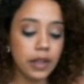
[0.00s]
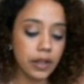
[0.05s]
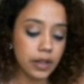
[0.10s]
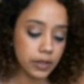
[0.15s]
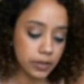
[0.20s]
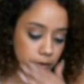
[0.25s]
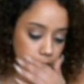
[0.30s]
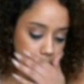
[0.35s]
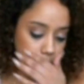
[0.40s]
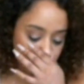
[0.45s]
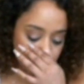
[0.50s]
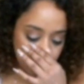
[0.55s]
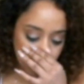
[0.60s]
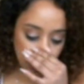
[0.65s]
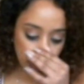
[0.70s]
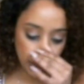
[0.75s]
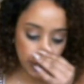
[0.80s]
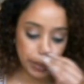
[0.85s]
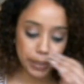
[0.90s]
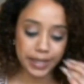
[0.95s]
So this
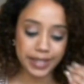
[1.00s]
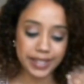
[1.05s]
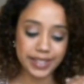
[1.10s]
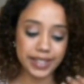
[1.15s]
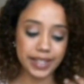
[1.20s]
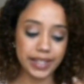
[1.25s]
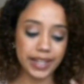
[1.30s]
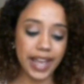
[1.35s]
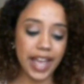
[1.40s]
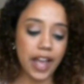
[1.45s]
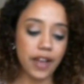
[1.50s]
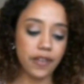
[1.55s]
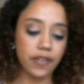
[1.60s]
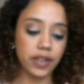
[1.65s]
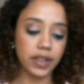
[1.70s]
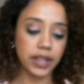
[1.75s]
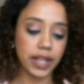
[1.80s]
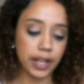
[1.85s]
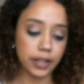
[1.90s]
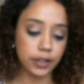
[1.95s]
card is going to have a
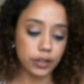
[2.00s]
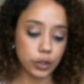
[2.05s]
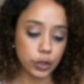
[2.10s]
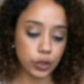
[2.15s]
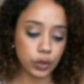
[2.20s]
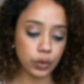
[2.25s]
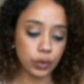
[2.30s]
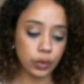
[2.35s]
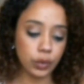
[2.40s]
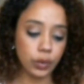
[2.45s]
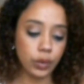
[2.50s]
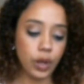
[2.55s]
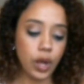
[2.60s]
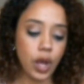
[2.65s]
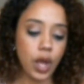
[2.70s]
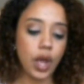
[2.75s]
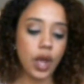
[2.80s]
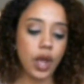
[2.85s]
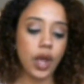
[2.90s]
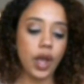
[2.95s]
lot to do
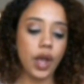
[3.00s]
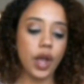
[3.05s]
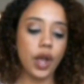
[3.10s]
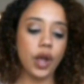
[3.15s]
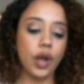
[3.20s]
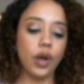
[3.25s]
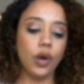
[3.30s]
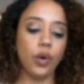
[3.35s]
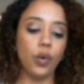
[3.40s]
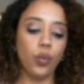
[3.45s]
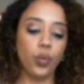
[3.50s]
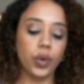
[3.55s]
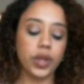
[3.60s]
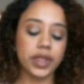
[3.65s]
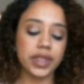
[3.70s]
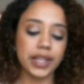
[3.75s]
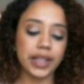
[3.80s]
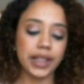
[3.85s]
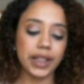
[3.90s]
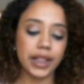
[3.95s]

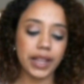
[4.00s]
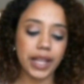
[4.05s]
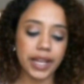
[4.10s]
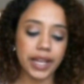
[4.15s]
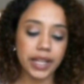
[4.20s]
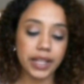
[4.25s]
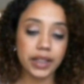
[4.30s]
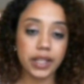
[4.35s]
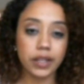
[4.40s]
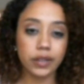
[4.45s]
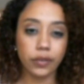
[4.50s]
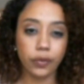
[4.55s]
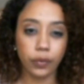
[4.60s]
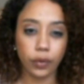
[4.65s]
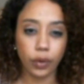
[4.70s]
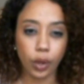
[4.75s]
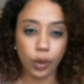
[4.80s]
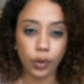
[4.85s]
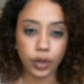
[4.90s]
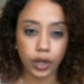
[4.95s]
with letting things
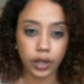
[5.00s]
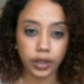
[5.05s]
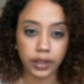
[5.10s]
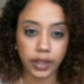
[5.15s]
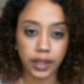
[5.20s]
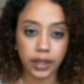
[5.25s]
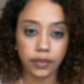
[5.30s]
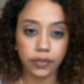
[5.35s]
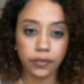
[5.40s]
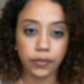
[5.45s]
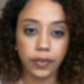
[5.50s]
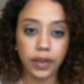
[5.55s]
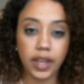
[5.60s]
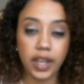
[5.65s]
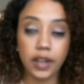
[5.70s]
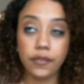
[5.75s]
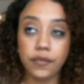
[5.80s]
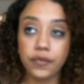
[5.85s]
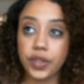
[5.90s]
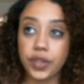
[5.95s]
flow in our life.
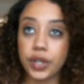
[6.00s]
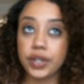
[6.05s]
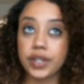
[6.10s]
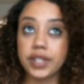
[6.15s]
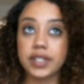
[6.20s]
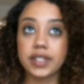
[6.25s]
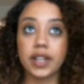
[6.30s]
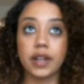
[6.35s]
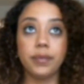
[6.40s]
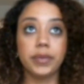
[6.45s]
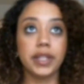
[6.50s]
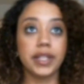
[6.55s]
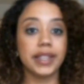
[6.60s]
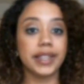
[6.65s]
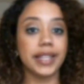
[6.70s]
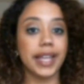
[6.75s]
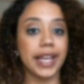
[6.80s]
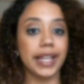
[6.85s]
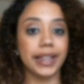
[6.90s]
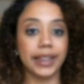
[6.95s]
If there's something
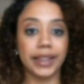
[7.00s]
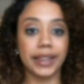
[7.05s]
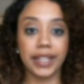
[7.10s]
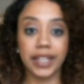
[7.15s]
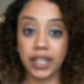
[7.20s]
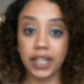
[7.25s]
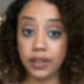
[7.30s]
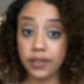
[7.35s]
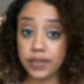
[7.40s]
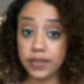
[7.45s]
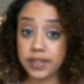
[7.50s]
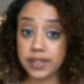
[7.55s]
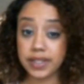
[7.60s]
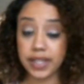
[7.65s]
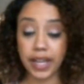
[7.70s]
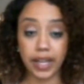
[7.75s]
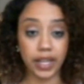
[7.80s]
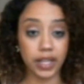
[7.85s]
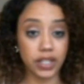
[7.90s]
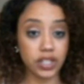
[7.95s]
that leaves
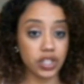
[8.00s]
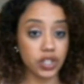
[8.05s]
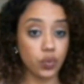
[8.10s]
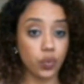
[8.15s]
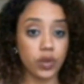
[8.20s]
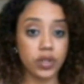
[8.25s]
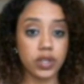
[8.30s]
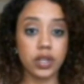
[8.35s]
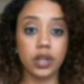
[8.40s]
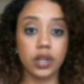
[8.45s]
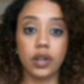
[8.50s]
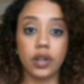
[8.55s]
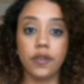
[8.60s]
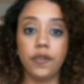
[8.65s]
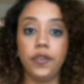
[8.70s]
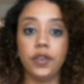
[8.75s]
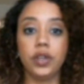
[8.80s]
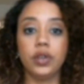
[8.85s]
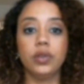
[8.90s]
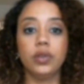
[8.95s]
that it just wasn't good for
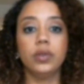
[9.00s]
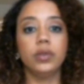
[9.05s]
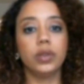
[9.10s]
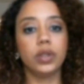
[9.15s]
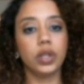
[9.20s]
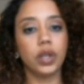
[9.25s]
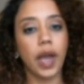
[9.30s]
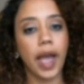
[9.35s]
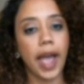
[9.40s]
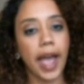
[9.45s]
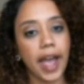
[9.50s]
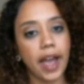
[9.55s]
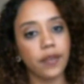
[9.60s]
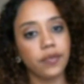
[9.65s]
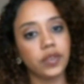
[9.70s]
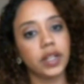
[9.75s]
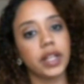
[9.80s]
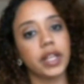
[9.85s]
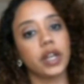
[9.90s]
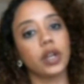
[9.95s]
you, you have to
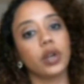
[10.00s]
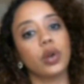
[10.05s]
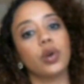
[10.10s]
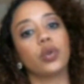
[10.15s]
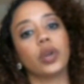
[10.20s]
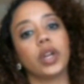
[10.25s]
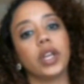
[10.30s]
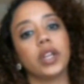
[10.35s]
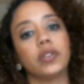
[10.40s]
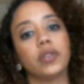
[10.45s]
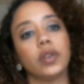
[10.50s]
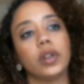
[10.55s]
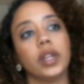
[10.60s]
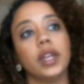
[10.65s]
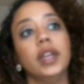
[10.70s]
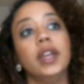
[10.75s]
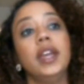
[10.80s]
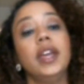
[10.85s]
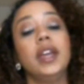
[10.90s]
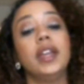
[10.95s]
let it go gracefully.
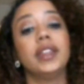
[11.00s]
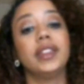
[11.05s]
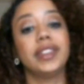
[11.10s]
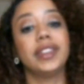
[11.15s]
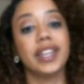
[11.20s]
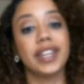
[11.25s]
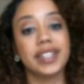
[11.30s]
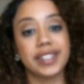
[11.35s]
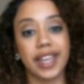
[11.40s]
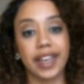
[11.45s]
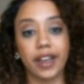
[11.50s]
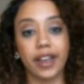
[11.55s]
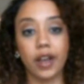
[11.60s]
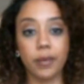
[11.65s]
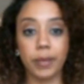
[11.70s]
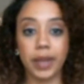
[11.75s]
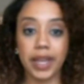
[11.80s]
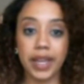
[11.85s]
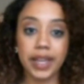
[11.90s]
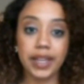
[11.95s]
Things that come
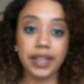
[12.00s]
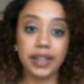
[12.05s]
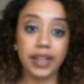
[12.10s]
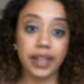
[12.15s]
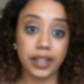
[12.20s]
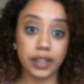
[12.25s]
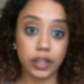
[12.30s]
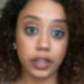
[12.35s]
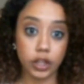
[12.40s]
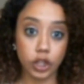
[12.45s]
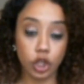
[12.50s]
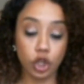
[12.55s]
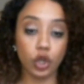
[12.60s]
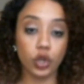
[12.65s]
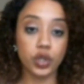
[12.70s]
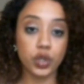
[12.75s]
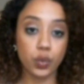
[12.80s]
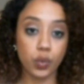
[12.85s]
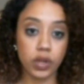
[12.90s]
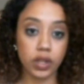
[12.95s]
in and, you know,
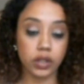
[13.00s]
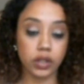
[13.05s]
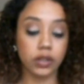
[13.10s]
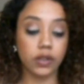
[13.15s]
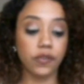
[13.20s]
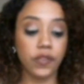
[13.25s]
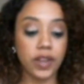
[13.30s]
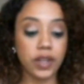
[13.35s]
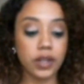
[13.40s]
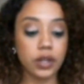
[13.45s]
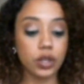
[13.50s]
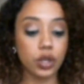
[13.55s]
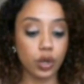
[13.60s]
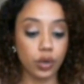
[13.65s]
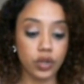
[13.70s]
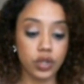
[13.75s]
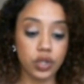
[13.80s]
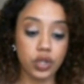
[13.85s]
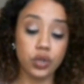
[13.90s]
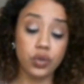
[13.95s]
it's willing to feed and
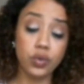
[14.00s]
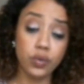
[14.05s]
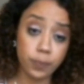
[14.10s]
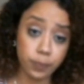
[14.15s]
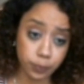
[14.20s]
nourish you,